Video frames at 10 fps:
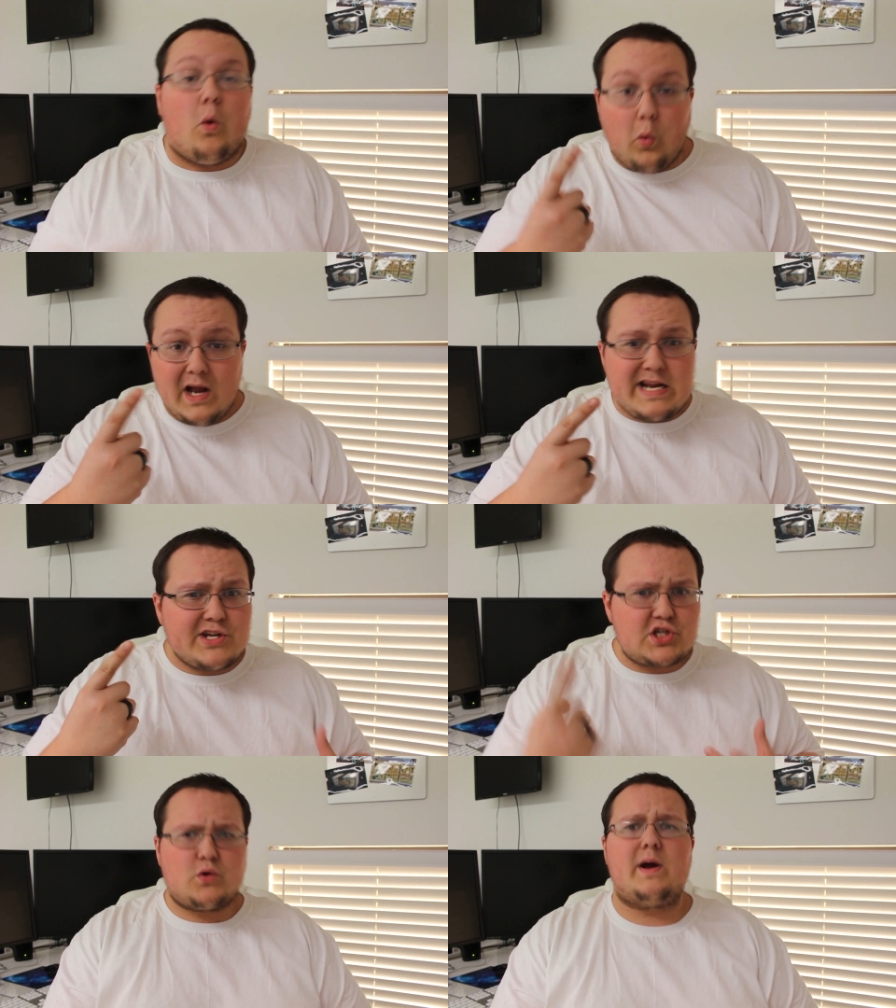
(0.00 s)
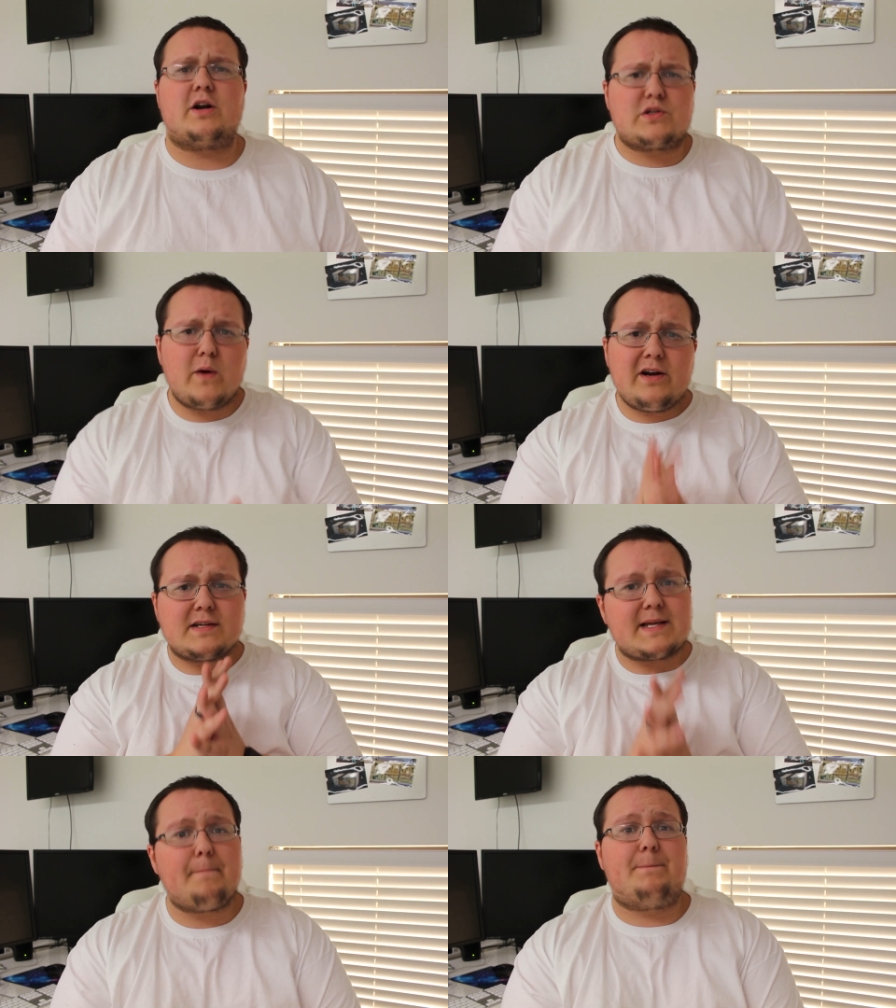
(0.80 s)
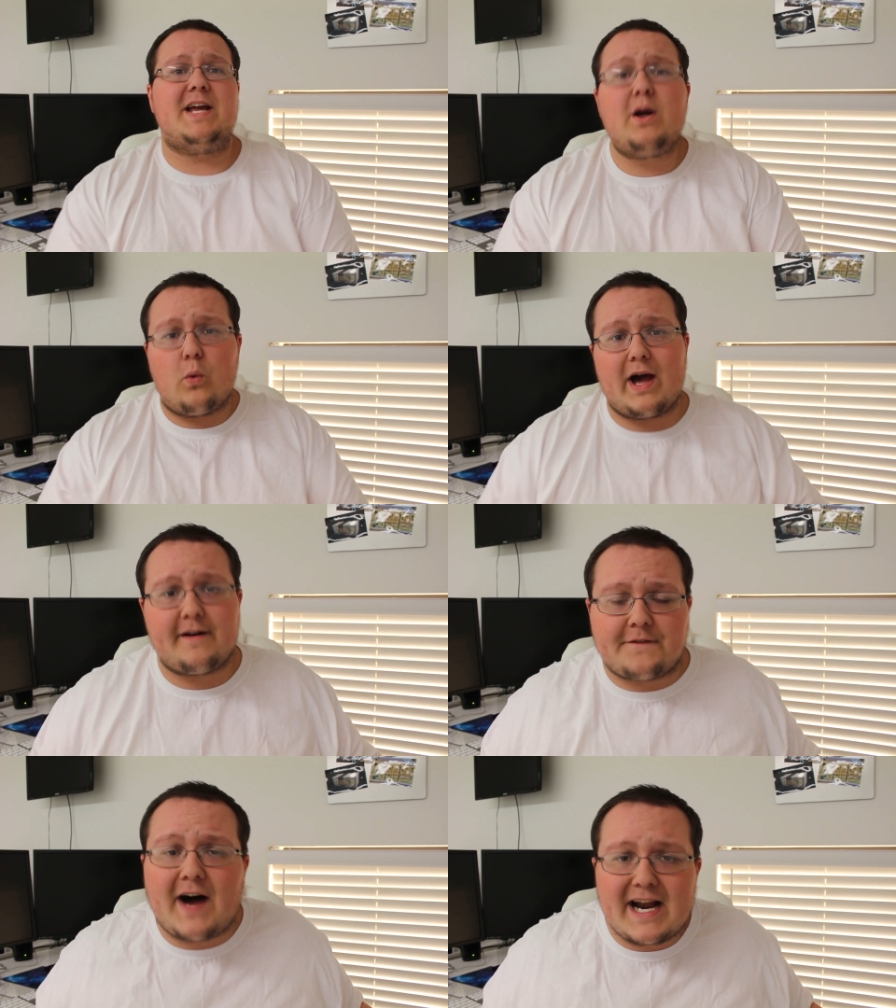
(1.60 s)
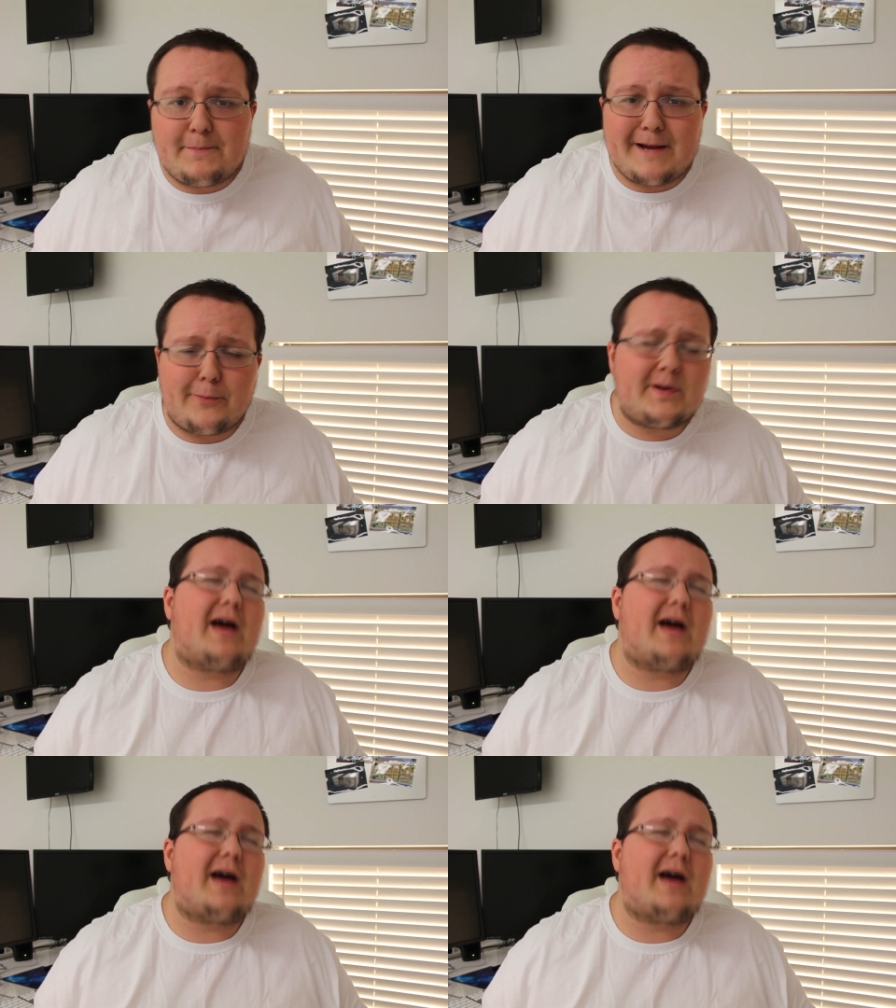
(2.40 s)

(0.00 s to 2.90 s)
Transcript: One is Twitter. Twitter is a big way to find people.